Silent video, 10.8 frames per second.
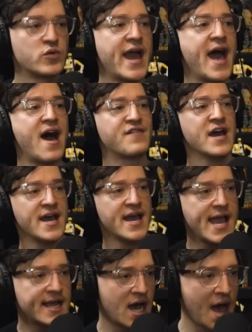We have
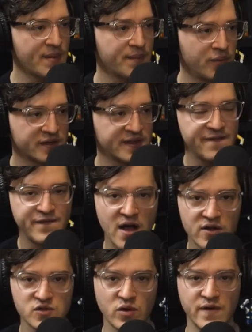a comic book that
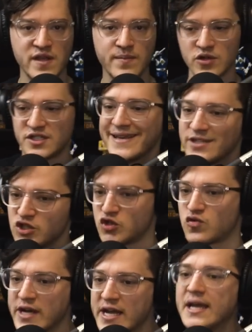follows one of the most
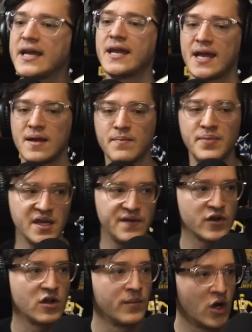intriguing and
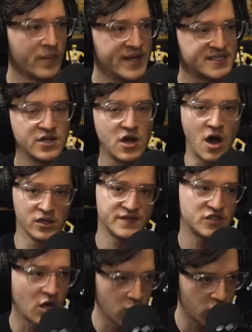pivotal moments in all of
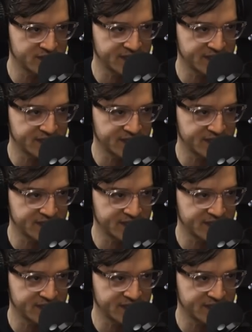Star Wars